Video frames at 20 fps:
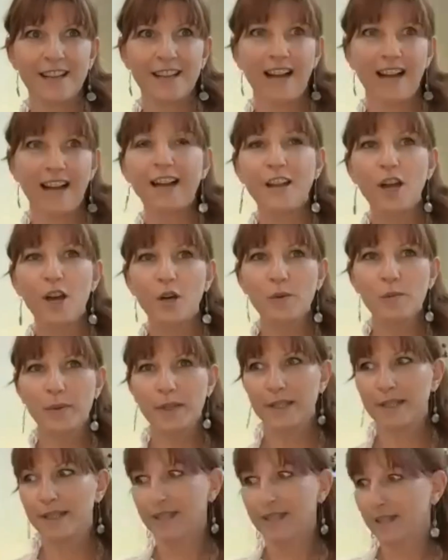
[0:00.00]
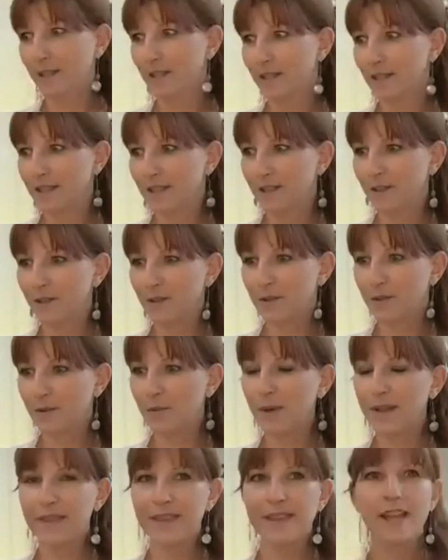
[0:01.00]
eye-opening
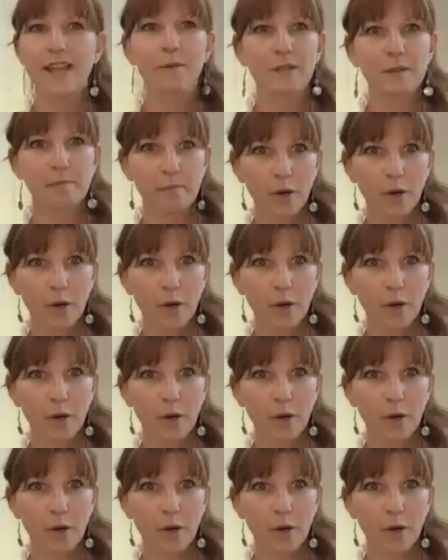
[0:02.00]
when they were